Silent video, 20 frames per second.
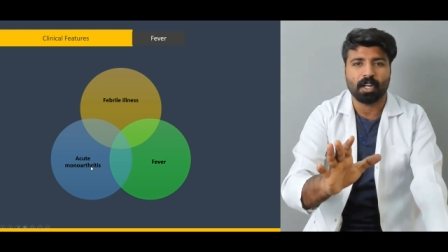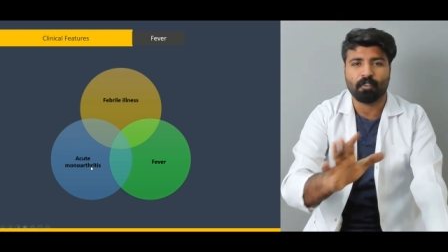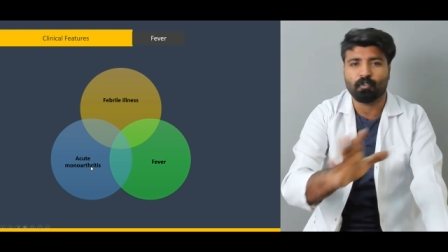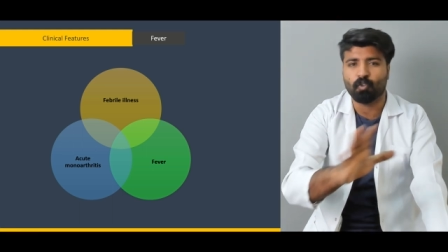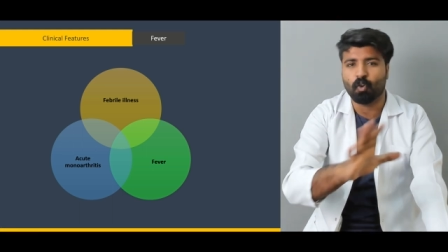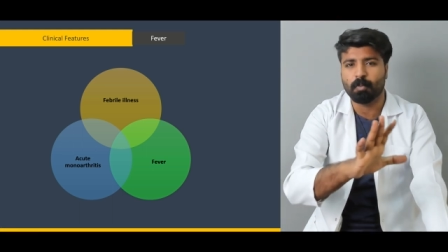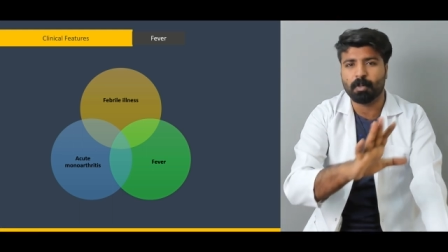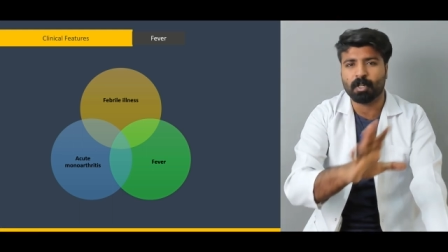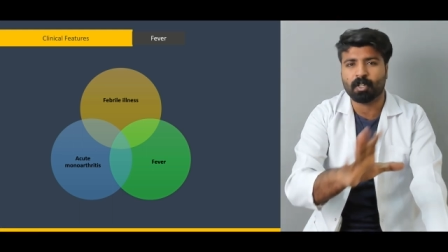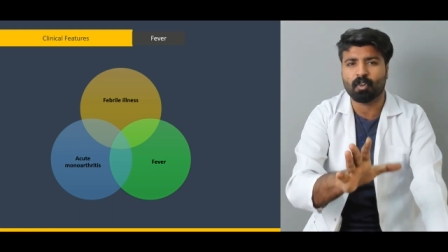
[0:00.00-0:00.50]
It
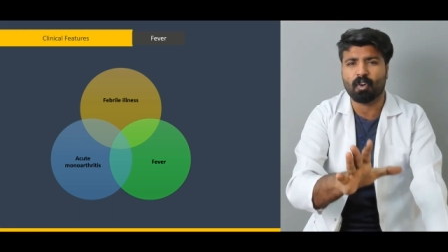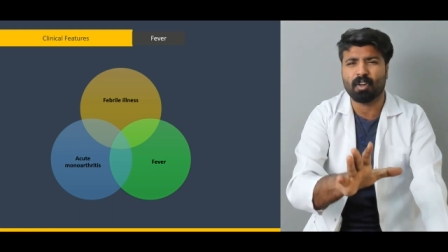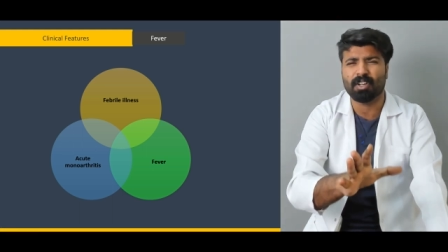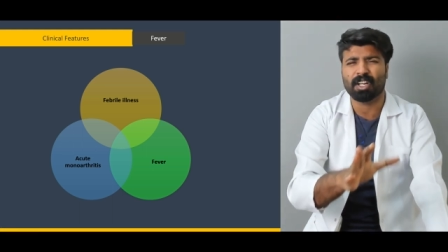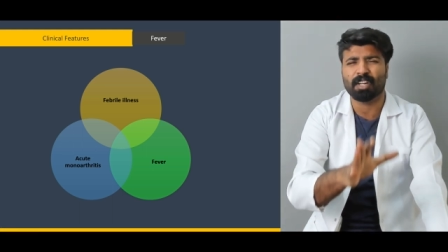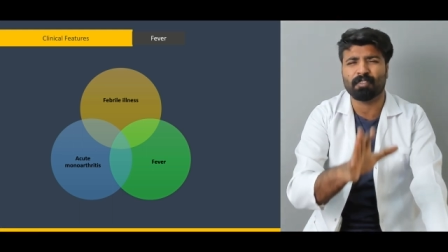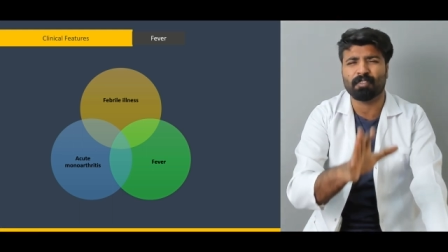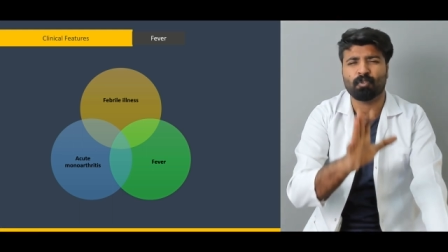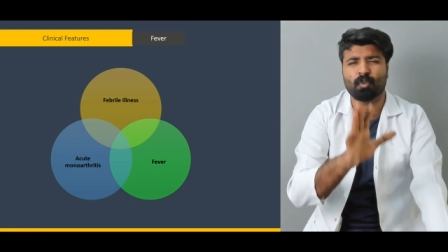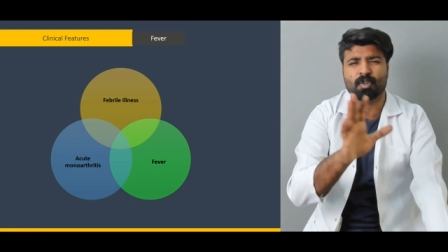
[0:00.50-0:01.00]
won't be
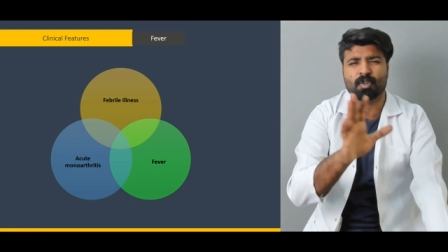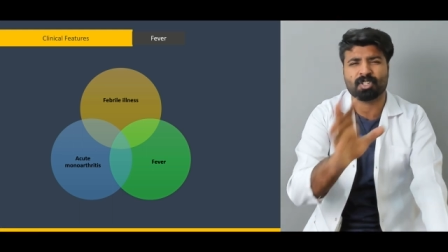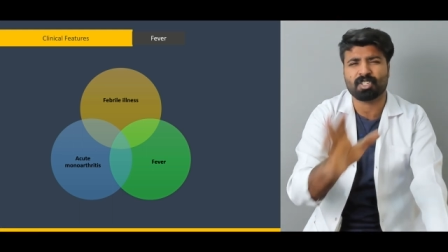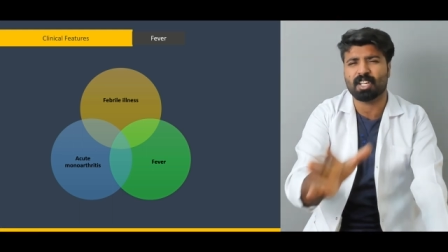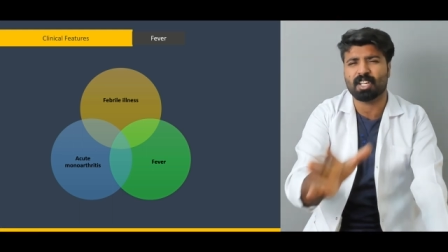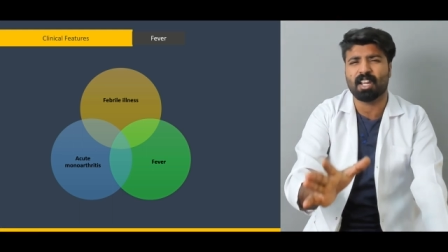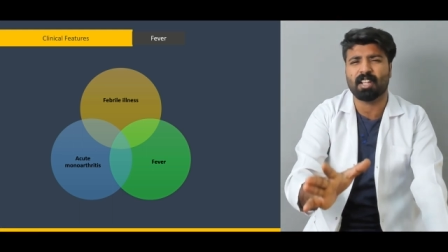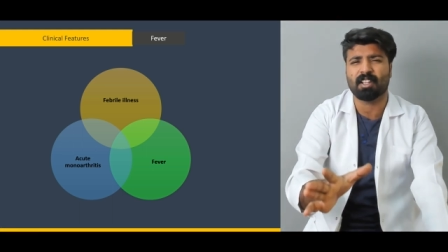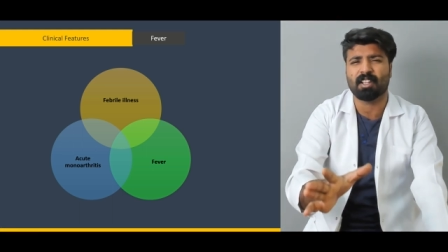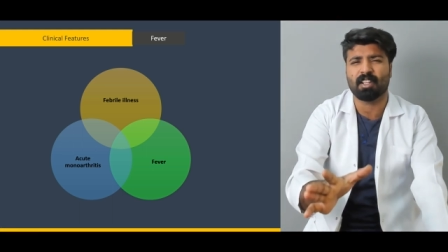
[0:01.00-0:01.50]
chronic, it won't
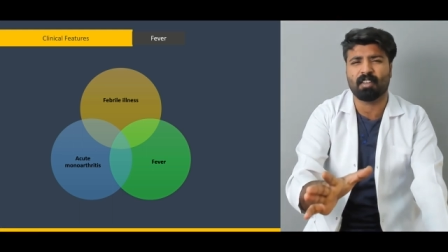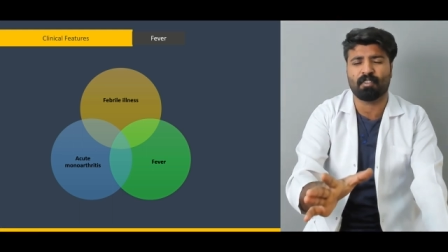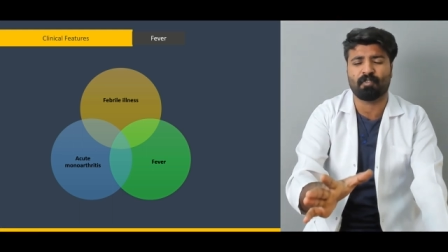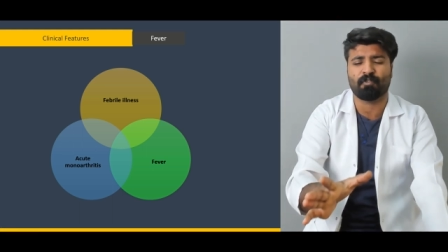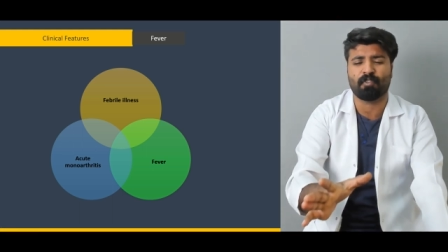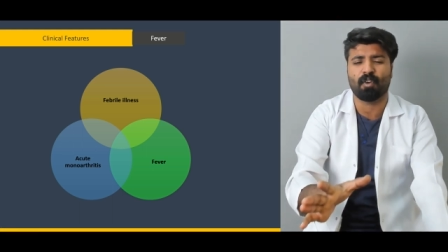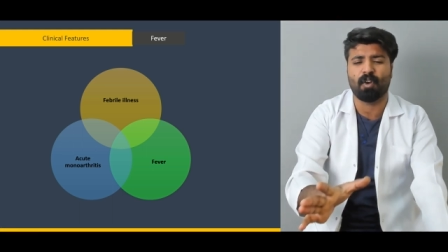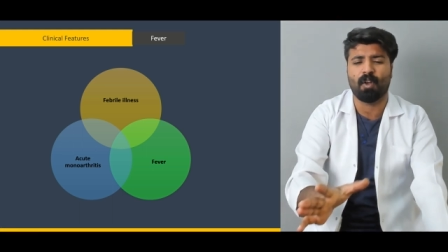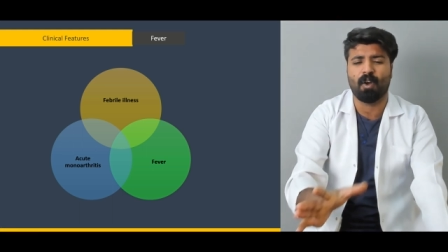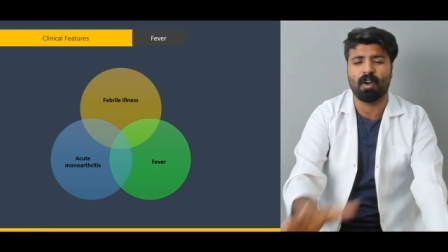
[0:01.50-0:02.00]
stay there
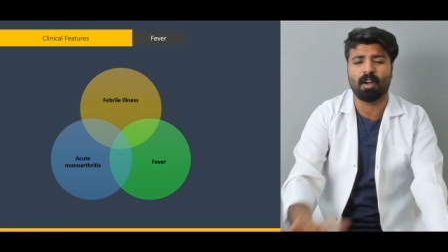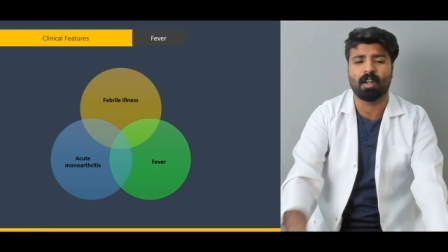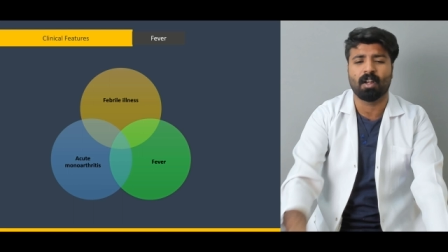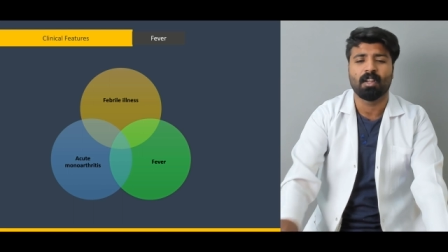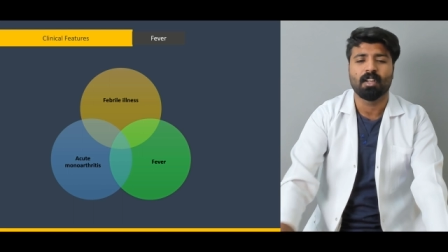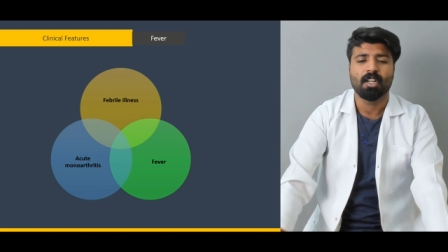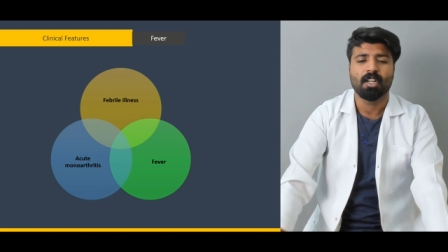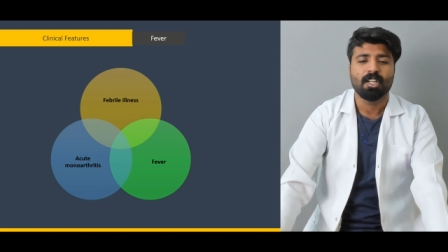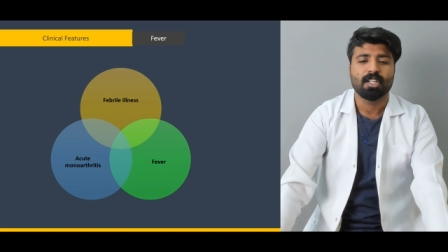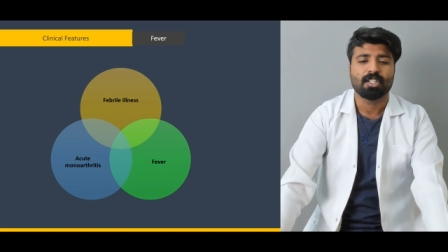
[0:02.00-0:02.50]
for long.